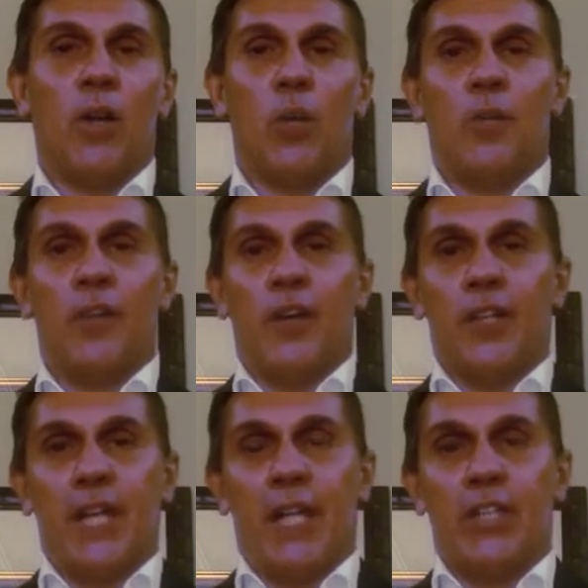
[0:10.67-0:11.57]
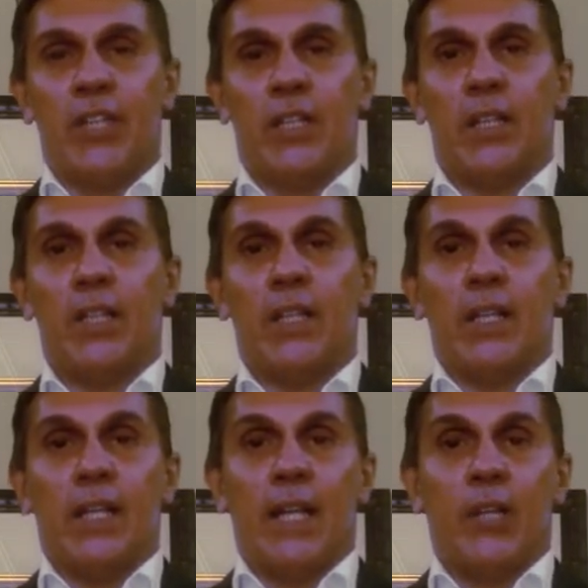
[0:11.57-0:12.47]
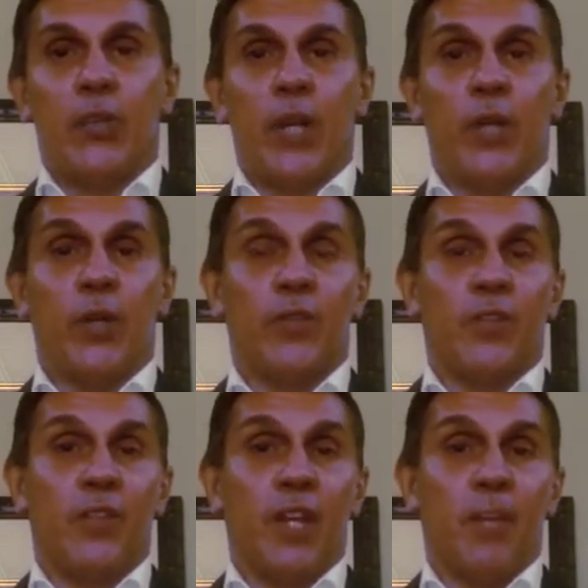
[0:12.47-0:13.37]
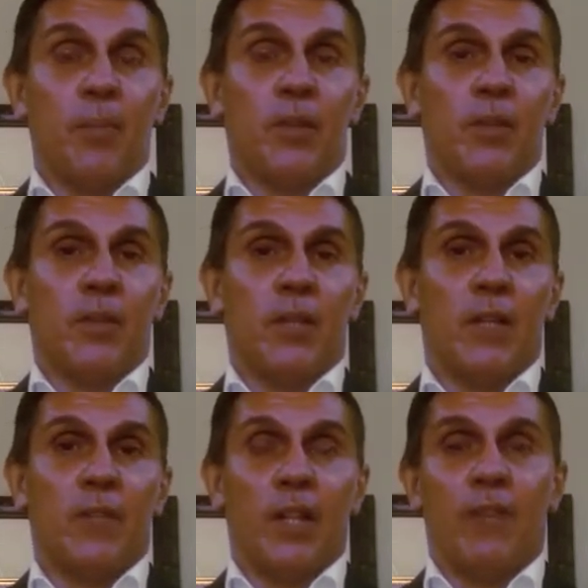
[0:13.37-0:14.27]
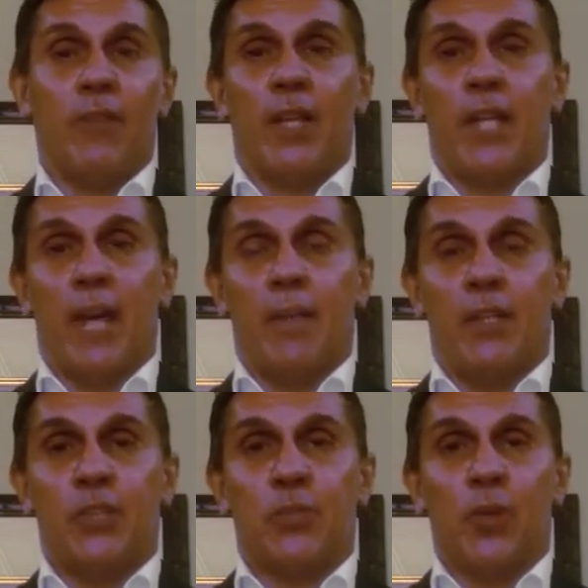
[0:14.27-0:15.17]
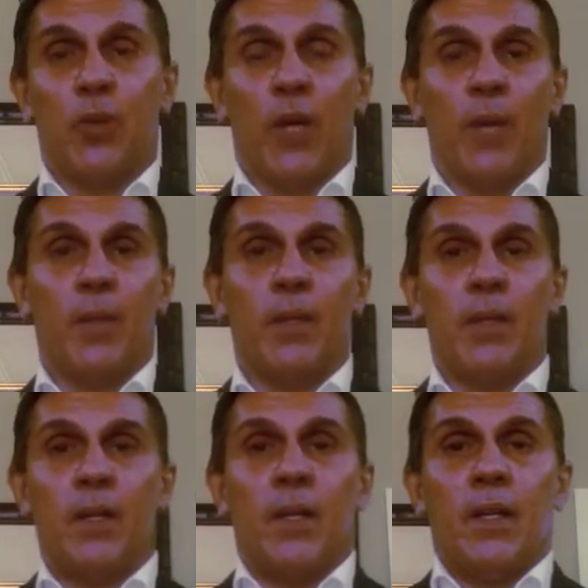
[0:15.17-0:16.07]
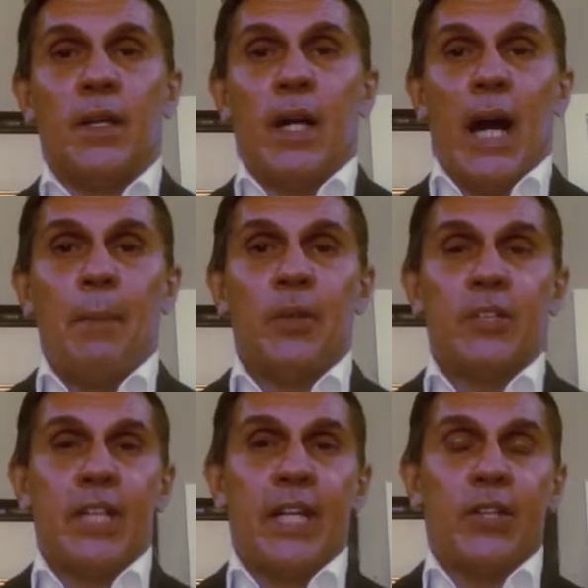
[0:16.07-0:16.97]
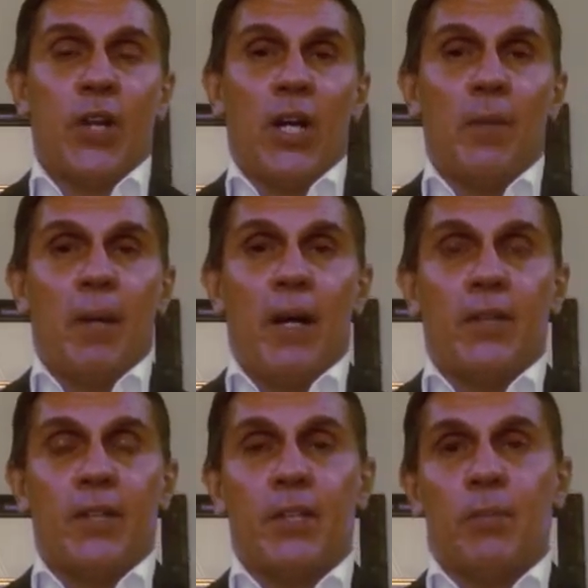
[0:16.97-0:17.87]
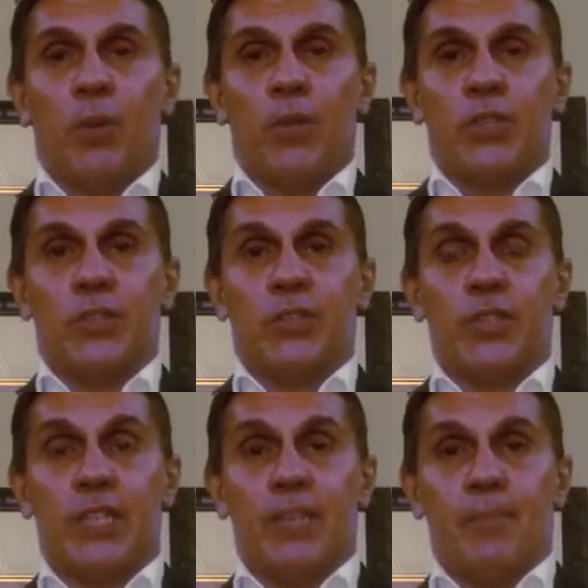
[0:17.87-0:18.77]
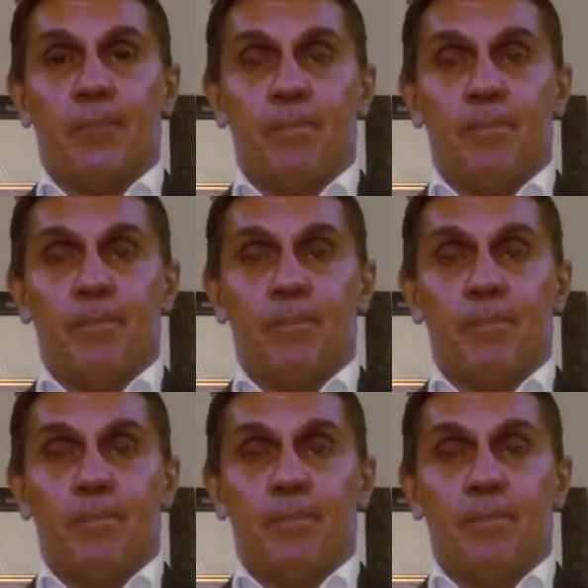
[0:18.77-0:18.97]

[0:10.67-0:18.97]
home of healthy aging, and developer of the Life Without Diabetes program. I'm here today to talk about the importance of sleep,